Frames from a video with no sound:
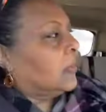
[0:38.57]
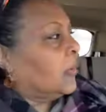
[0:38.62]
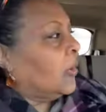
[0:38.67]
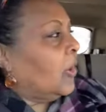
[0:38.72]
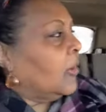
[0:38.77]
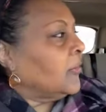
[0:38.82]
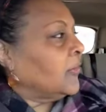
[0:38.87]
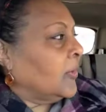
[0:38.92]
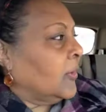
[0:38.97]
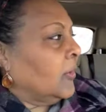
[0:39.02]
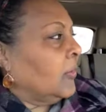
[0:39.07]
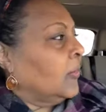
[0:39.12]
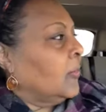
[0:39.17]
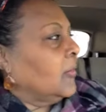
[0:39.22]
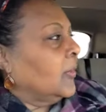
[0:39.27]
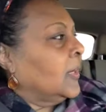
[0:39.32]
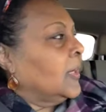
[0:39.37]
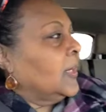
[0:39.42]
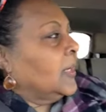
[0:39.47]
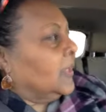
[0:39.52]

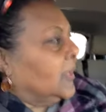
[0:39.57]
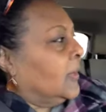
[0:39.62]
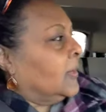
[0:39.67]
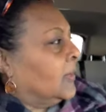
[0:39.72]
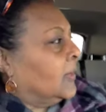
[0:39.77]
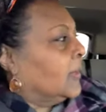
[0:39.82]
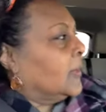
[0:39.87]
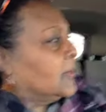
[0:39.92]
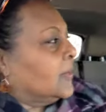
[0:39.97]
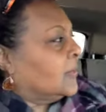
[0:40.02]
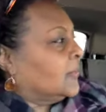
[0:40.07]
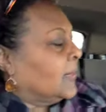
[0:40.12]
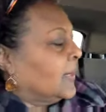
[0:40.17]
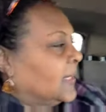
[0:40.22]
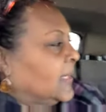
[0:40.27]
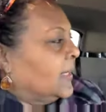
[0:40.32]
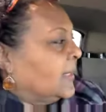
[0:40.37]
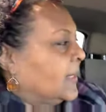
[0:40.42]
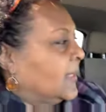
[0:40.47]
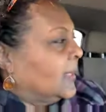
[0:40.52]
Costco. Because we had to
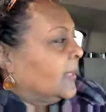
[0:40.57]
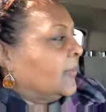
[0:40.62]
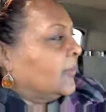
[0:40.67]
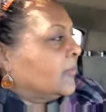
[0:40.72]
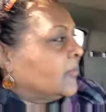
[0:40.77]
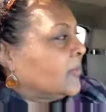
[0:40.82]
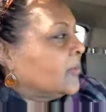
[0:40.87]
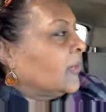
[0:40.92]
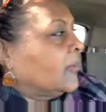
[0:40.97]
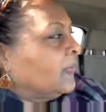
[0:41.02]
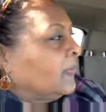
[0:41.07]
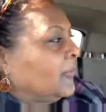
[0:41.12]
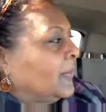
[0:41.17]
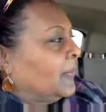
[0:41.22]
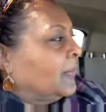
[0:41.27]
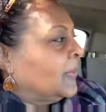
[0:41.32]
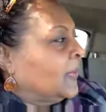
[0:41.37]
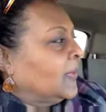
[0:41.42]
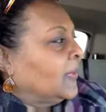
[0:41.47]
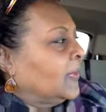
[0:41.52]
get that other stuff,
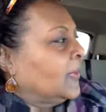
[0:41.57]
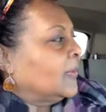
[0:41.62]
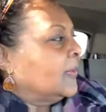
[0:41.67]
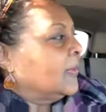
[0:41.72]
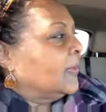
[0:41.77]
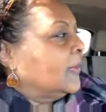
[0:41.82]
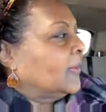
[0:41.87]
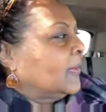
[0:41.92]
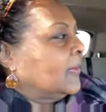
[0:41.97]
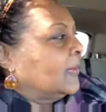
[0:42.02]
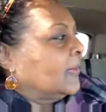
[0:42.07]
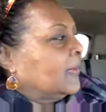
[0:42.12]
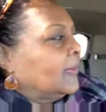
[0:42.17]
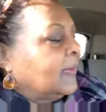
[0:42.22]
remember? Oh, yeah.